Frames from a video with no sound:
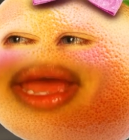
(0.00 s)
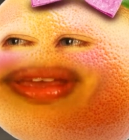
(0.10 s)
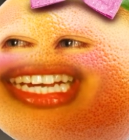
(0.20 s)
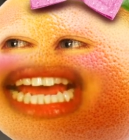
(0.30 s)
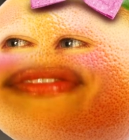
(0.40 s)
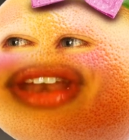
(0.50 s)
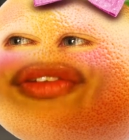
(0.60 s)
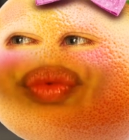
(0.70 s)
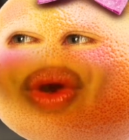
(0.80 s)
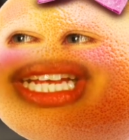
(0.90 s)
Because I've
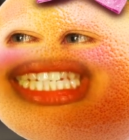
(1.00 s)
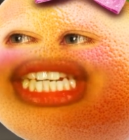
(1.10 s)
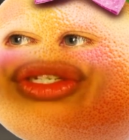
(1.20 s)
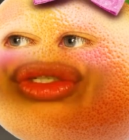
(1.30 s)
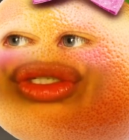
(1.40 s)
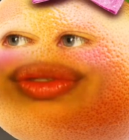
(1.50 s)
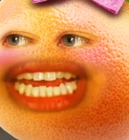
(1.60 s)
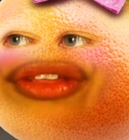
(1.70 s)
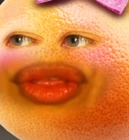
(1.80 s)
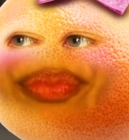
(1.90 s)
never once seen you
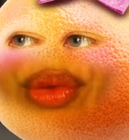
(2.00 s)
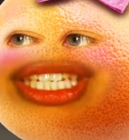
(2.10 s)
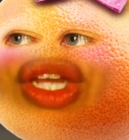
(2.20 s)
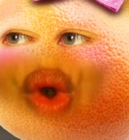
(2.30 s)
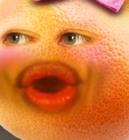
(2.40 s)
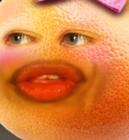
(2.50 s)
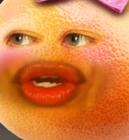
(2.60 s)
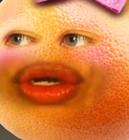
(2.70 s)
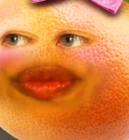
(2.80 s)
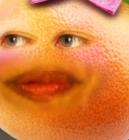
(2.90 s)
use either the boys' or
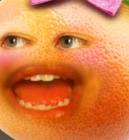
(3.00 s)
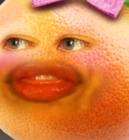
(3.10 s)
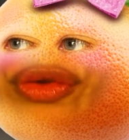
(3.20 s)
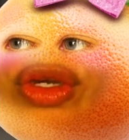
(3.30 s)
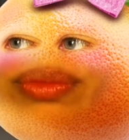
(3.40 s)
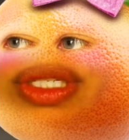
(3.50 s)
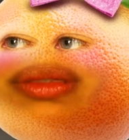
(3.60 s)
the girls' bathrooms.